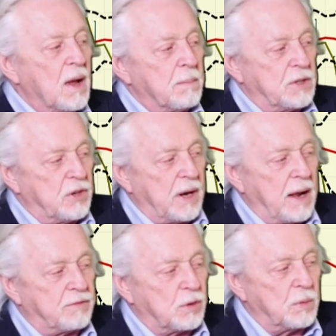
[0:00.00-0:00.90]
but you'd
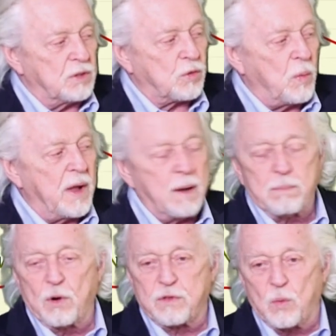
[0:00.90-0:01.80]
have to risk way up
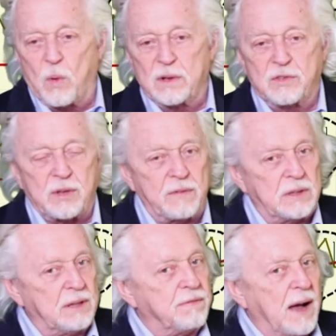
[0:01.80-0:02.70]
over
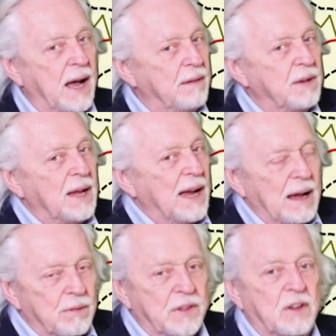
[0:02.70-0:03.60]
175. I
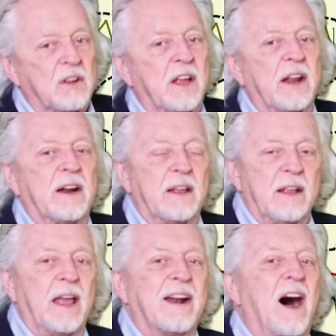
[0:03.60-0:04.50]
don't think you'd get a